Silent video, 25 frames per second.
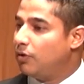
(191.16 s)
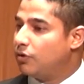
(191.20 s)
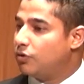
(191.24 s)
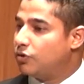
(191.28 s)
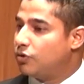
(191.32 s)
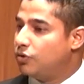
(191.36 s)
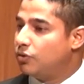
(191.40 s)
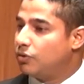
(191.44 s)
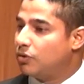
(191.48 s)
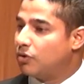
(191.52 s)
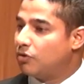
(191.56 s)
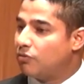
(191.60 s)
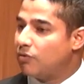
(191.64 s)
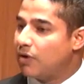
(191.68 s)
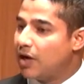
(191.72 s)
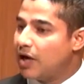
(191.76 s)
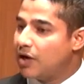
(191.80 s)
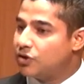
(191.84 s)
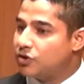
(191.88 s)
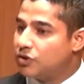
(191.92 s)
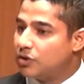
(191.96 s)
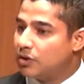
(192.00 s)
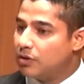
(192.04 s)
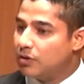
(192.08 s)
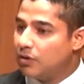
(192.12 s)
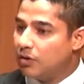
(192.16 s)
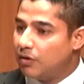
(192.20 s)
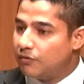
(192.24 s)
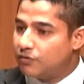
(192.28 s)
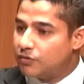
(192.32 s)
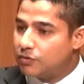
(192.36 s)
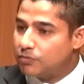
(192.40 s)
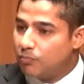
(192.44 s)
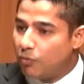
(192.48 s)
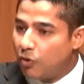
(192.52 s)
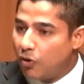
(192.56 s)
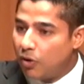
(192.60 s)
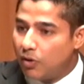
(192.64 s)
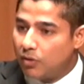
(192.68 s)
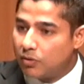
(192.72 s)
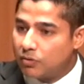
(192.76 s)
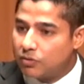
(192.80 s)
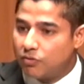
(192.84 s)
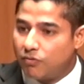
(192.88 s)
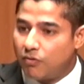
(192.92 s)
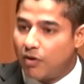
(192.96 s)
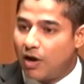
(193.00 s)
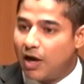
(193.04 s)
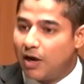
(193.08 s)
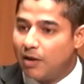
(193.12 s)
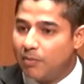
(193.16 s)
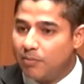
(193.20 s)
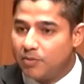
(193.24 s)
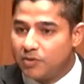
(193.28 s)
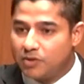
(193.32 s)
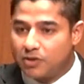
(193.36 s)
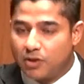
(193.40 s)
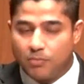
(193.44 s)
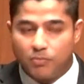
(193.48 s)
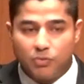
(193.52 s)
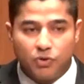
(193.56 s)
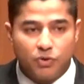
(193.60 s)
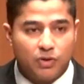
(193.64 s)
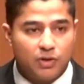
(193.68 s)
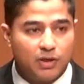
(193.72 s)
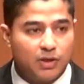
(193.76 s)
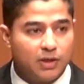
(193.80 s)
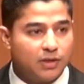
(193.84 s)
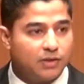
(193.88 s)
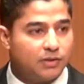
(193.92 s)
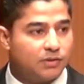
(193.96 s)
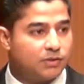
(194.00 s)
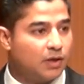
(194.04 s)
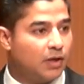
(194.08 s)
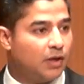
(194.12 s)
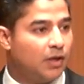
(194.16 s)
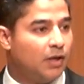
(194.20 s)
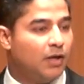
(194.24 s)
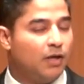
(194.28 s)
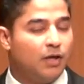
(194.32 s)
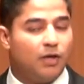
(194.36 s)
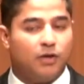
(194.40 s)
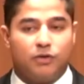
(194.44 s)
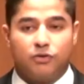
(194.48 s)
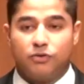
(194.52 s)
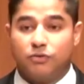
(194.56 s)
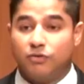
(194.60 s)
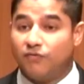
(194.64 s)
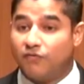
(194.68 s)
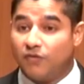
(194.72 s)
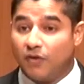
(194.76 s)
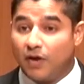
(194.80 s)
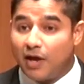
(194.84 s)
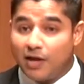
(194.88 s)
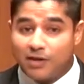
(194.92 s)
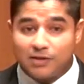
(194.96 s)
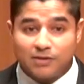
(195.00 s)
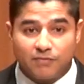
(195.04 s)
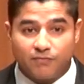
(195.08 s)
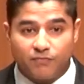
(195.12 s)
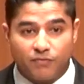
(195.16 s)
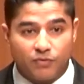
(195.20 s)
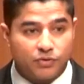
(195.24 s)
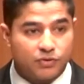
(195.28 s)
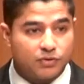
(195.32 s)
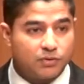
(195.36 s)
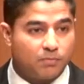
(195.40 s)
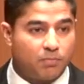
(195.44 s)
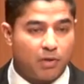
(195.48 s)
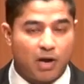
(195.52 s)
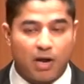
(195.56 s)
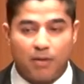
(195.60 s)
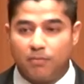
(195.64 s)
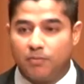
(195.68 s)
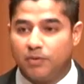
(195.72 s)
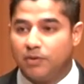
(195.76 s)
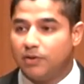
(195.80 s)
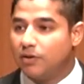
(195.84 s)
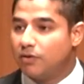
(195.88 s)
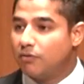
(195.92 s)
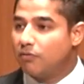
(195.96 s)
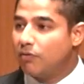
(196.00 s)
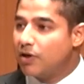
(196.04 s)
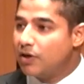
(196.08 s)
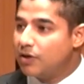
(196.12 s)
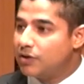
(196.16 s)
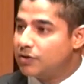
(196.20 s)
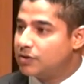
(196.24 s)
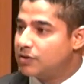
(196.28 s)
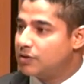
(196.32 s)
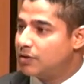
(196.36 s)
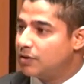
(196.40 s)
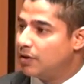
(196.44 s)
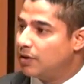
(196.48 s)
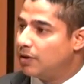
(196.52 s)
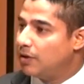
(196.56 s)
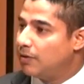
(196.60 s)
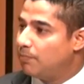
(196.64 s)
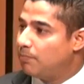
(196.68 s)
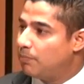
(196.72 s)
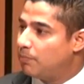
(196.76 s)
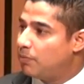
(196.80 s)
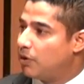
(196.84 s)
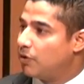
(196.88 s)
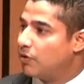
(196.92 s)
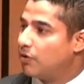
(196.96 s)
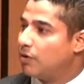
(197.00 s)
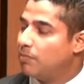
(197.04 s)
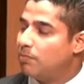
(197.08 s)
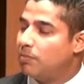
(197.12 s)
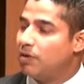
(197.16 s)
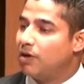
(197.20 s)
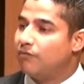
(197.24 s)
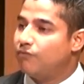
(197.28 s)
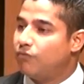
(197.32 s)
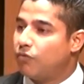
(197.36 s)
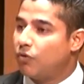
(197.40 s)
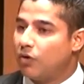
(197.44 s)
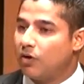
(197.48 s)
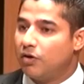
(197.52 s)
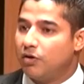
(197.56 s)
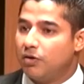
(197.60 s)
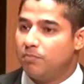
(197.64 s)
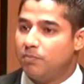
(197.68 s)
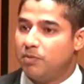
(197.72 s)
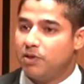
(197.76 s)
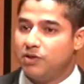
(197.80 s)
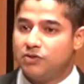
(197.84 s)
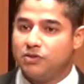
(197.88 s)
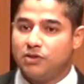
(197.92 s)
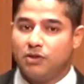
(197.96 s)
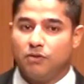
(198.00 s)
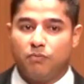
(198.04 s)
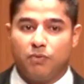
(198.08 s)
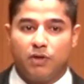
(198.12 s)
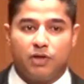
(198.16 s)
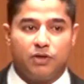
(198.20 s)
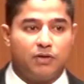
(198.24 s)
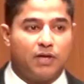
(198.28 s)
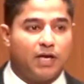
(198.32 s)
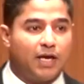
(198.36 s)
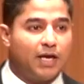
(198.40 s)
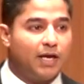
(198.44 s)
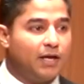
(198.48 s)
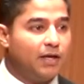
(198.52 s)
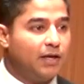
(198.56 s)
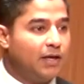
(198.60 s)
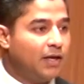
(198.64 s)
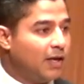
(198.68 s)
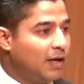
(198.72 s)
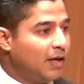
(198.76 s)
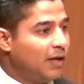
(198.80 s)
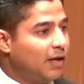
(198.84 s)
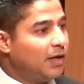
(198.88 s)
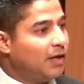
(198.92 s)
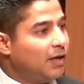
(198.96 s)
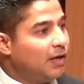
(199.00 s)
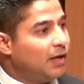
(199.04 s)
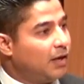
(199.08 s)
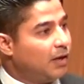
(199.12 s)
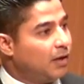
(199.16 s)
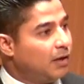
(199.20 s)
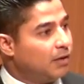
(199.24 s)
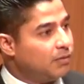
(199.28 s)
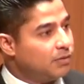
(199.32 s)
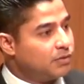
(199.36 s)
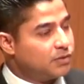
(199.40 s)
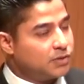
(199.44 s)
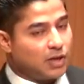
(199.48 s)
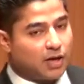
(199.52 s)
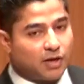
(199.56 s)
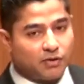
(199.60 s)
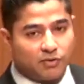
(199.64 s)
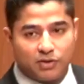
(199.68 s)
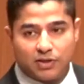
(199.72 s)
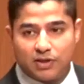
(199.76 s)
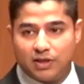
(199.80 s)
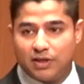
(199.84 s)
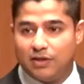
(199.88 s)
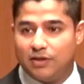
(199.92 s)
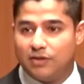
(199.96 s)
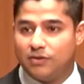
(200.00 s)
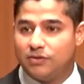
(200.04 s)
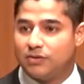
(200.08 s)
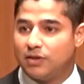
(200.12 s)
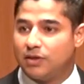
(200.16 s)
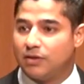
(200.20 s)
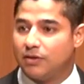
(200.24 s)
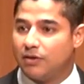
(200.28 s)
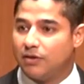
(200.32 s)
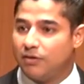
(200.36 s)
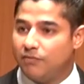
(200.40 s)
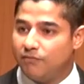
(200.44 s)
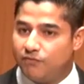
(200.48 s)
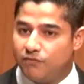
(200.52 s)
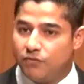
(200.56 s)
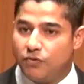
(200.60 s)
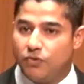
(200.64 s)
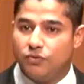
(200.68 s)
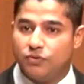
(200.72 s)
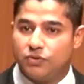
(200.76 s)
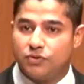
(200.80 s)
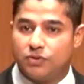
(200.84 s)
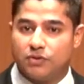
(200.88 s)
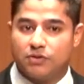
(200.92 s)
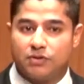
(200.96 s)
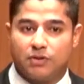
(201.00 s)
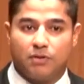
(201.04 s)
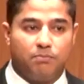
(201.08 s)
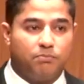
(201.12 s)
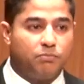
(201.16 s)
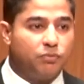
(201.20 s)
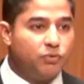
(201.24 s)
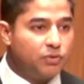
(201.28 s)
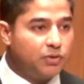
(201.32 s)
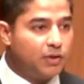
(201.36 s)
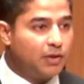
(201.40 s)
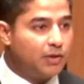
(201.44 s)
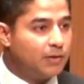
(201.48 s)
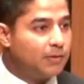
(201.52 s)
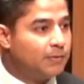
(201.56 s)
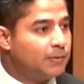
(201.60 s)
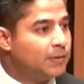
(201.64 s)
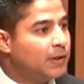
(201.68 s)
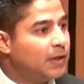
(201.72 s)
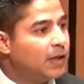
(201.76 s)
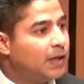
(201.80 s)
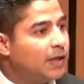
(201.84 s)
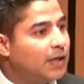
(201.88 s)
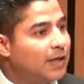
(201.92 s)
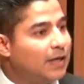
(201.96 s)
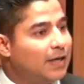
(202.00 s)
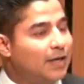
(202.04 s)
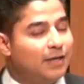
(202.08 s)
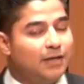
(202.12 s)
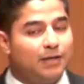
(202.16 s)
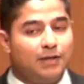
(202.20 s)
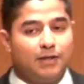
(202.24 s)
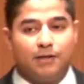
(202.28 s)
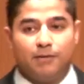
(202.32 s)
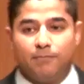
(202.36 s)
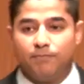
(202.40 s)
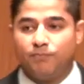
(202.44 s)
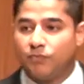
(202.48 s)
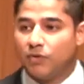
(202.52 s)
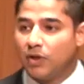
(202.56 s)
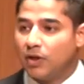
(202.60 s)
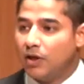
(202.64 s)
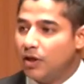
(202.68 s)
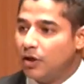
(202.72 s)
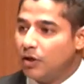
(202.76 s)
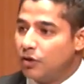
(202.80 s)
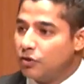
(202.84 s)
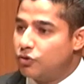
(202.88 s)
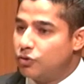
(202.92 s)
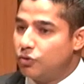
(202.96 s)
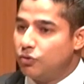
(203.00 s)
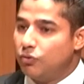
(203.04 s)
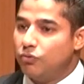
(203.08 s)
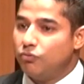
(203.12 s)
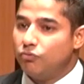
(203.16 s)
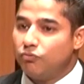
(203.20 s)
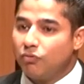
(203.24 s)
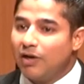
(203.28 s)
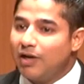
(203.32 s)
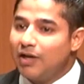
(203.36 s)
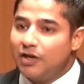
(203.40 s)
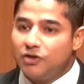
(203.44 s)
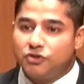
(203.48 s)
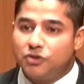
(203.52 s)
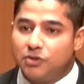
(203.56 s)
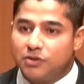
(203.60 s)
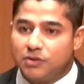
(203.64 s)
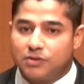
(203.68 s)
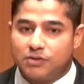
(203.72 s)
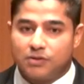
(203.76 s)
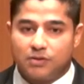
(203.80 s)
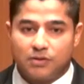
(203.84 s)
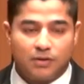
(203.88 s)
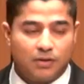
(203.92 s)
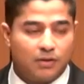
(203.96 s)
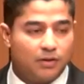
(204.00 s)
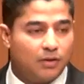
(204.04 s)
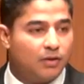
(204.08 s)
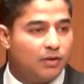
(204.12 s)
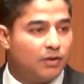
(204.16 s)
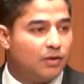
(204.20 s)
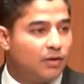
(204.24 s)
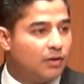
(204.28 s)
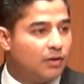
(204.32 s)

to creation of small tribe and communities, to philosophers, probably the greatest period being 400 BC when you had Socrates and Confucius and Buddha in India, to religions,